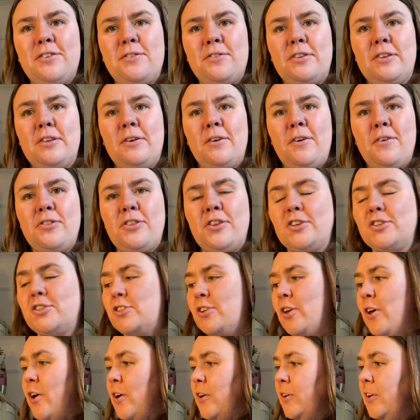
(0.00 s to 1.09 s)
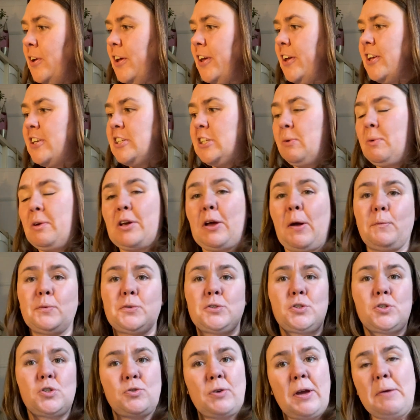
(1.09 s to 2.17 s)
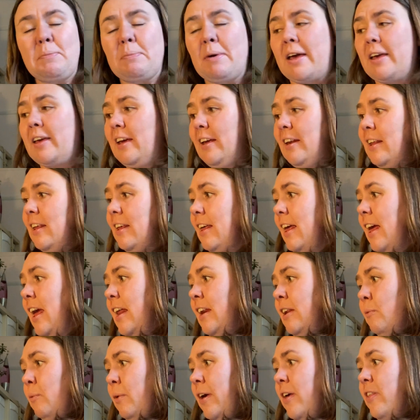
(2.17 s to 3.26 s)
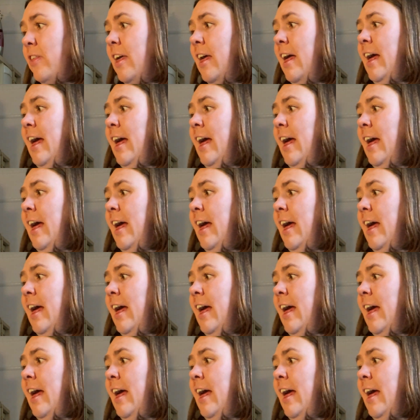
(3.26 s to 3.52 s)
of the song. So it comes straight back in again with,